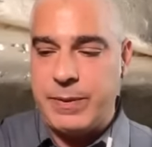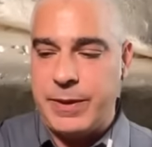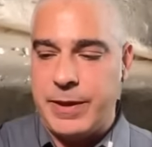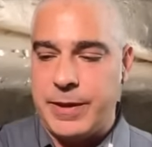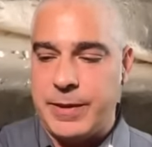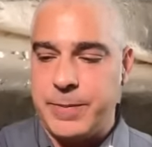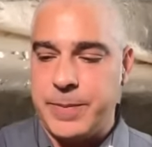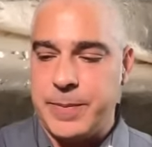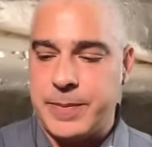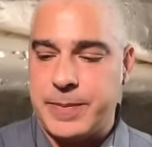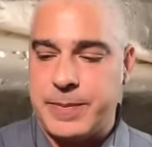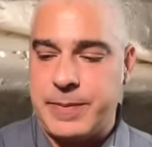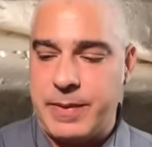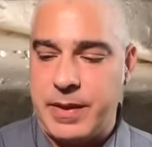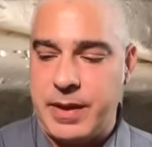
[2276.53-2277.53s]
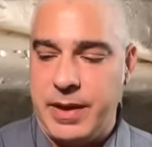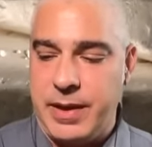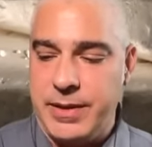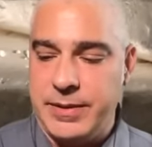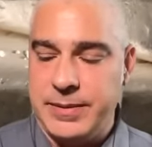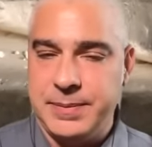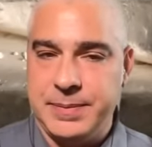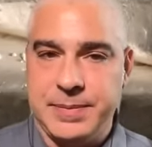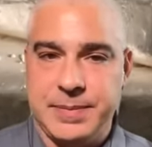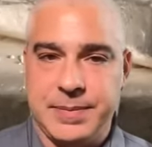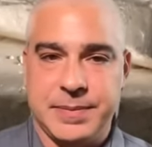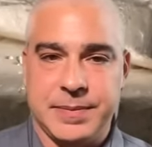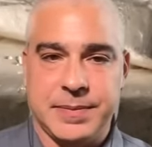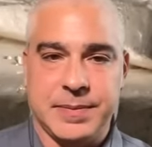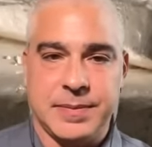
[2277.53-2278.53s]

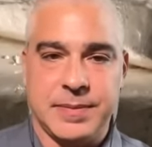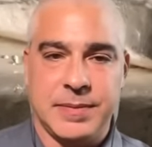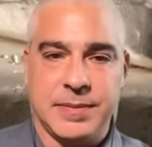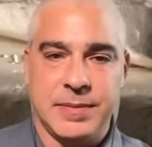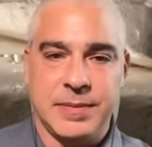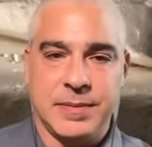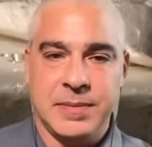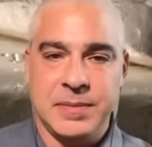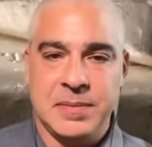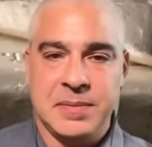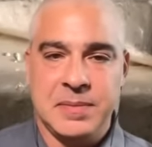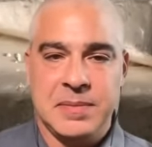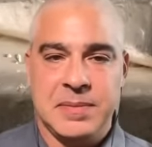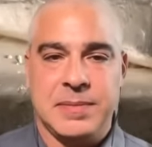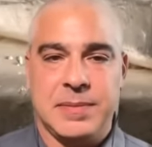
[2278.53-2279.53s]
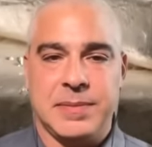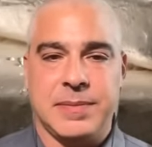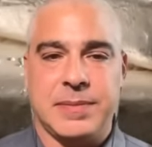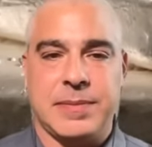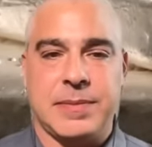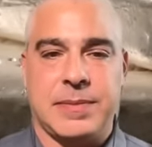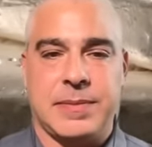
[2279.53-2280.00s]
[no speech]